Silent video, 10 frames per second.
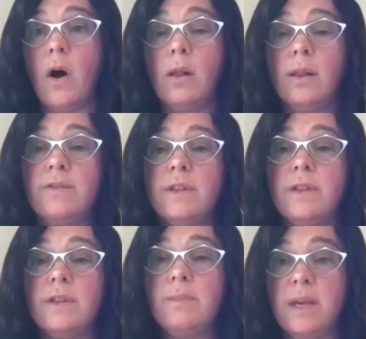all of
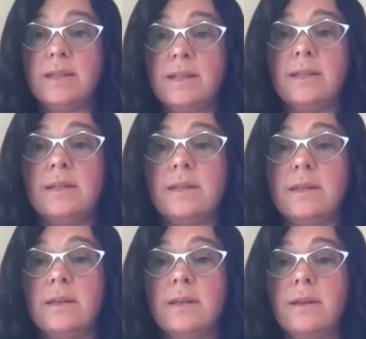the
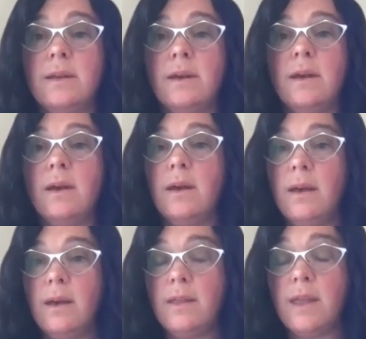pieces
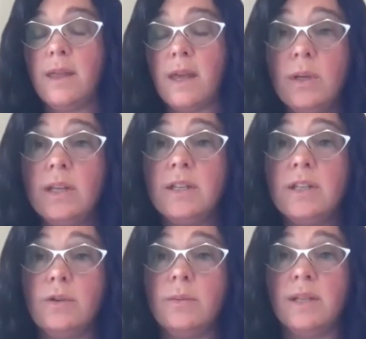that you
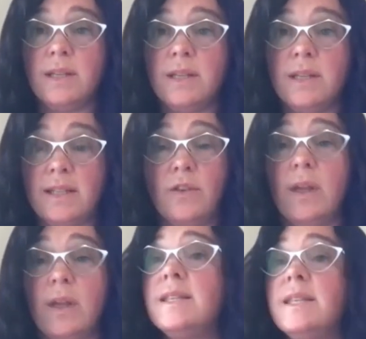need to do to be
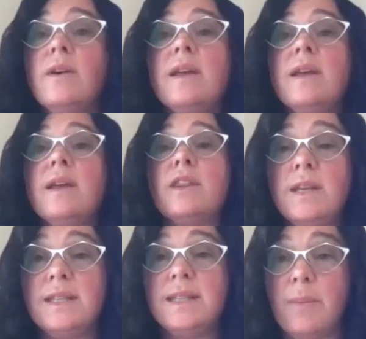successful. Is there a
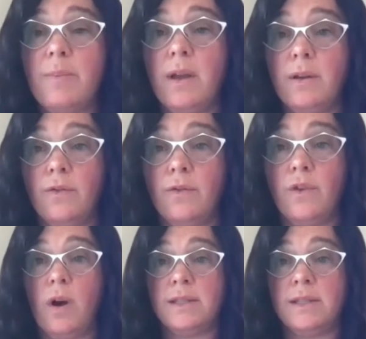3-step
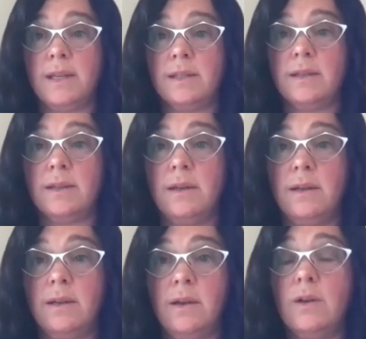interview process?
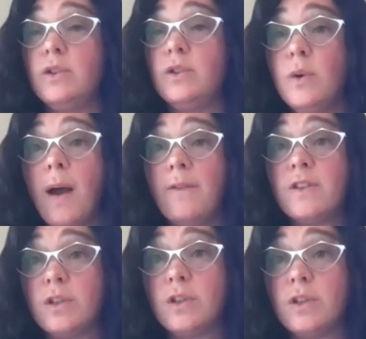Do you
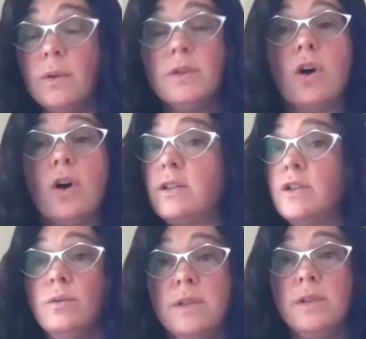have to
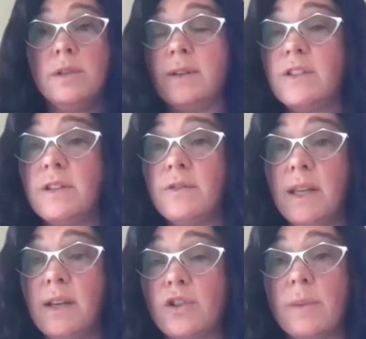talk to different levels
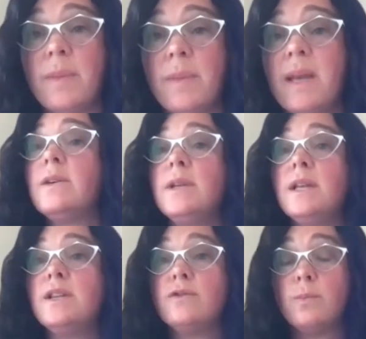of leadership? Is
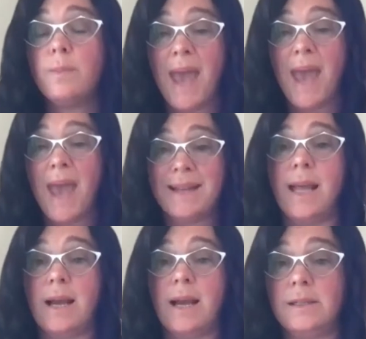there an interview
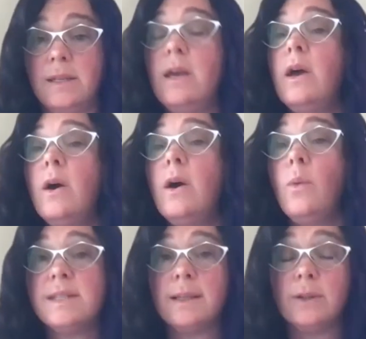panel next?
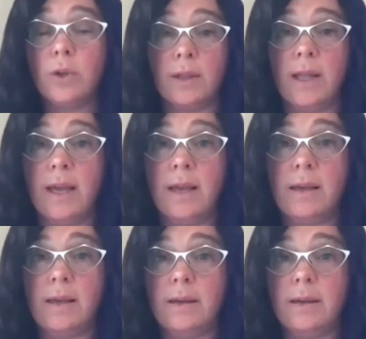What does it look like?